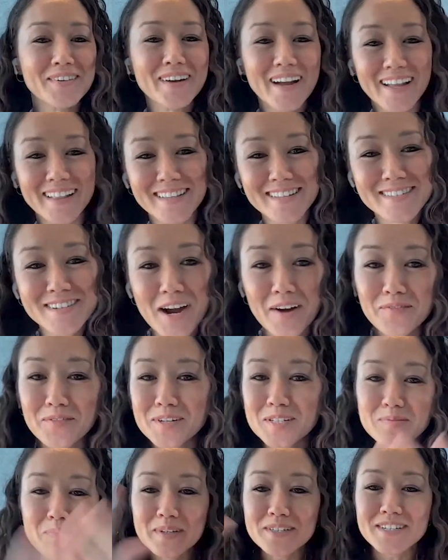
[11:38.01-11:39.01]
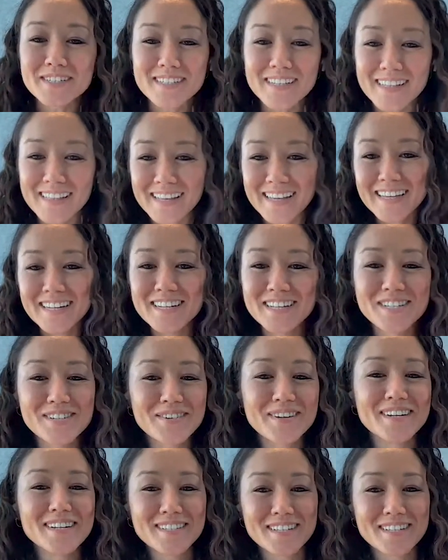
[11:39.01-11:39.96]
at this conference, but just in the industry.